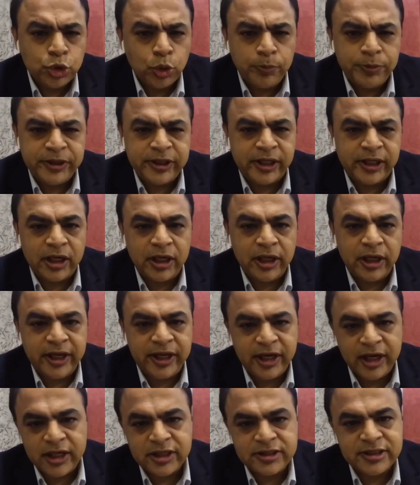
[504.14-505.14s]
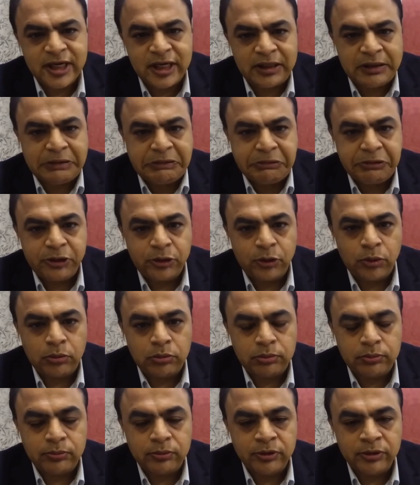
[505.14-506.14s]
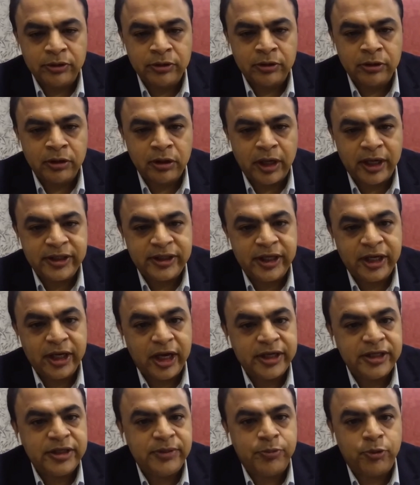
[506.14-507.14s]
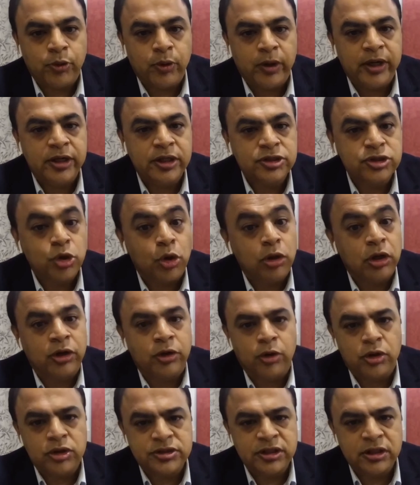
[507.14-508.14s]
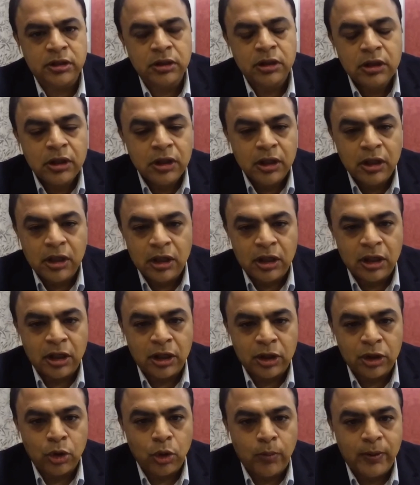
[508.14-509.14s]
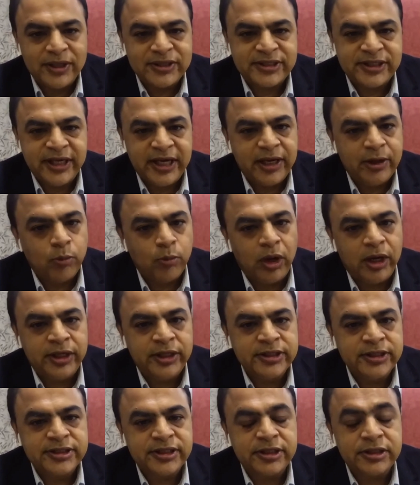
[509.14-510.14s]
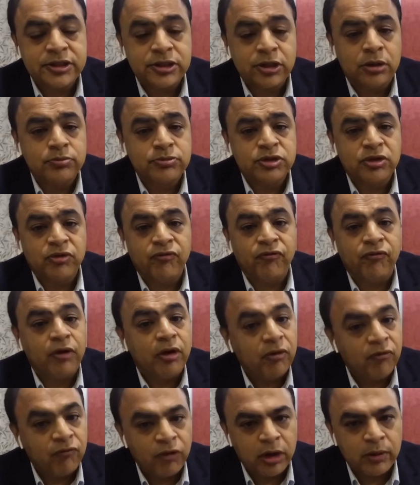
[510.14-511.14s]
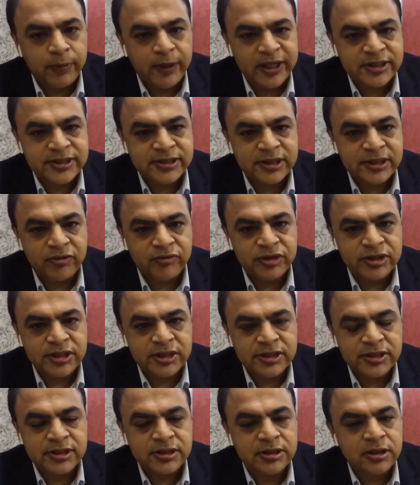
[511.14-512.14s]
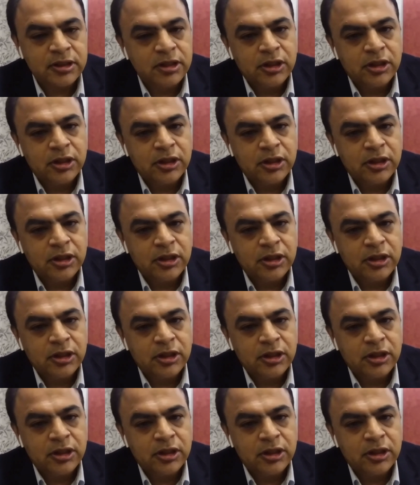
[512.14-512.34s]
Two particular areas that I think IT providers all across the globe are seeing. One is in terms of workplace services.